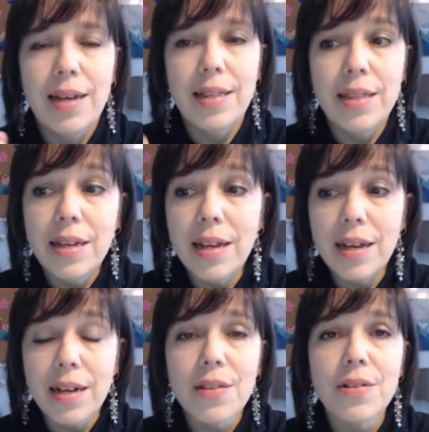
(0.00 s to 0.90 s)
And then
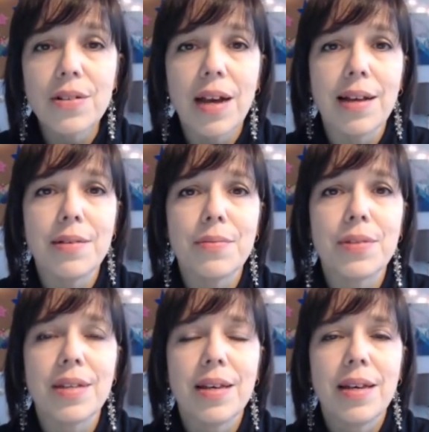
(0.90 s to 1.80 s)
at other
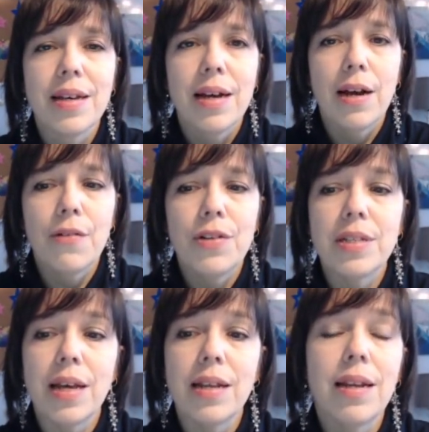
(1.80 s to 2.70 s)
times, I've
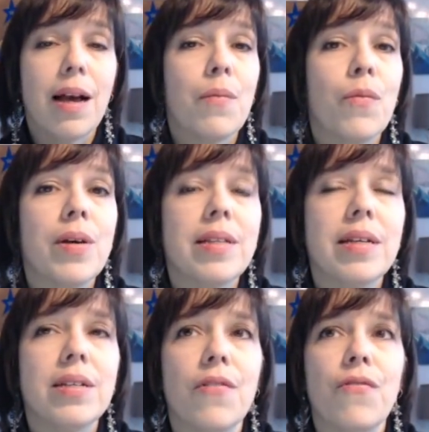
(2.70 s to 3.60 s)
decided I'm
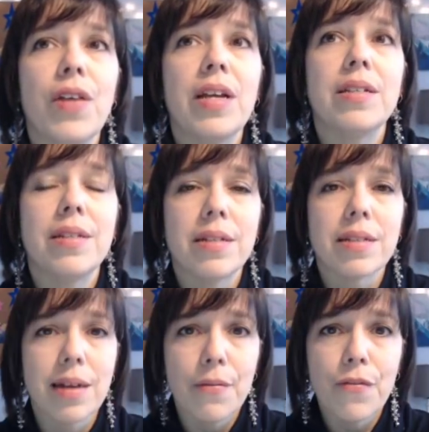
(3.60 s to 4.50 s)
willing to face
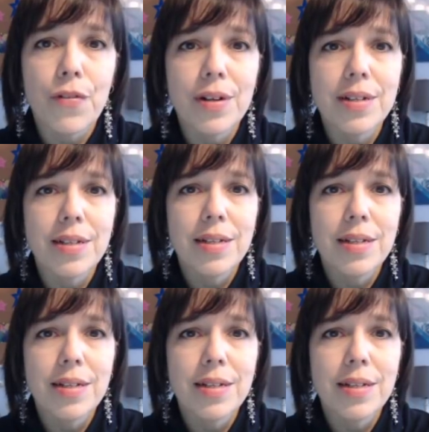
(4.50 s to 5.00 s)
discomfort